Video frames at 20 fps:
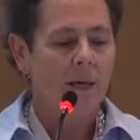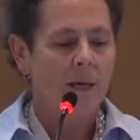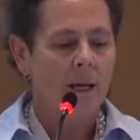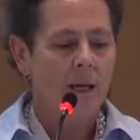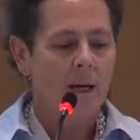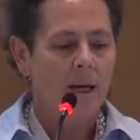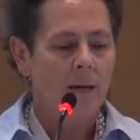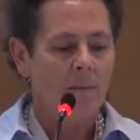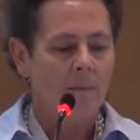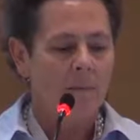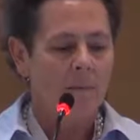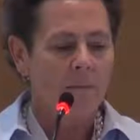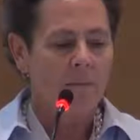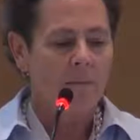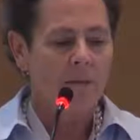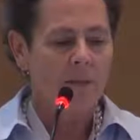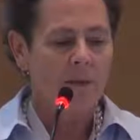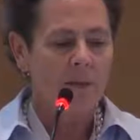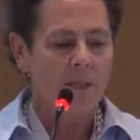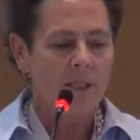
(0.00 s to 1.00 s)

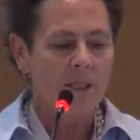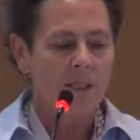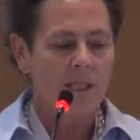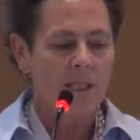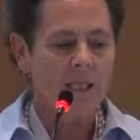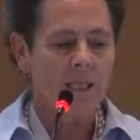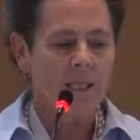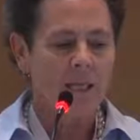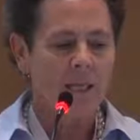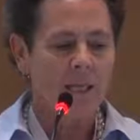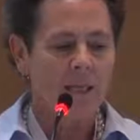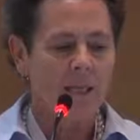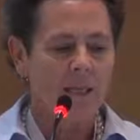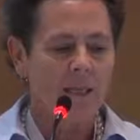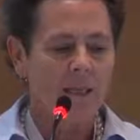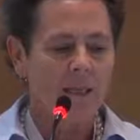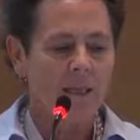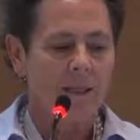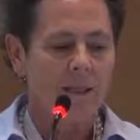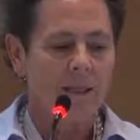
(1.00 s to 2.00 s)
You can see
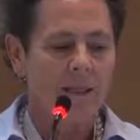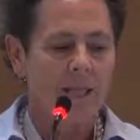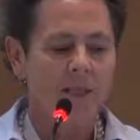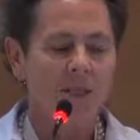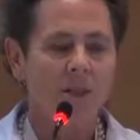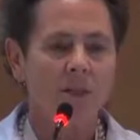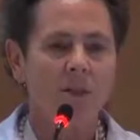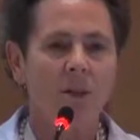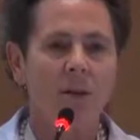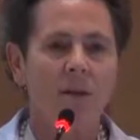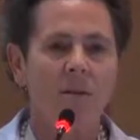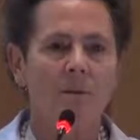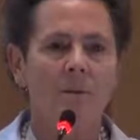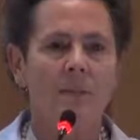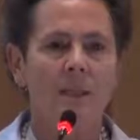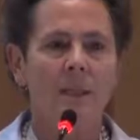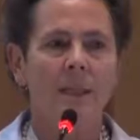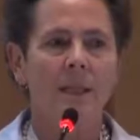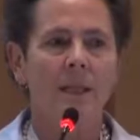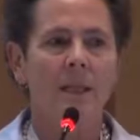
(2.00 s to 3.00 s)
that they start
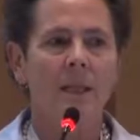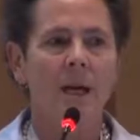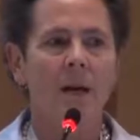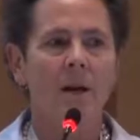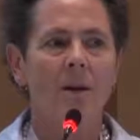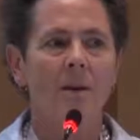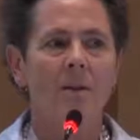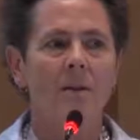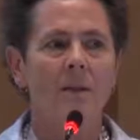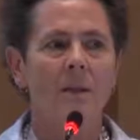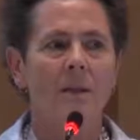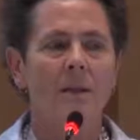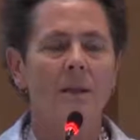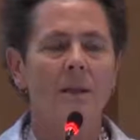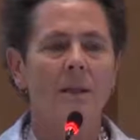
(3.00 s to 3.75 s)
really low,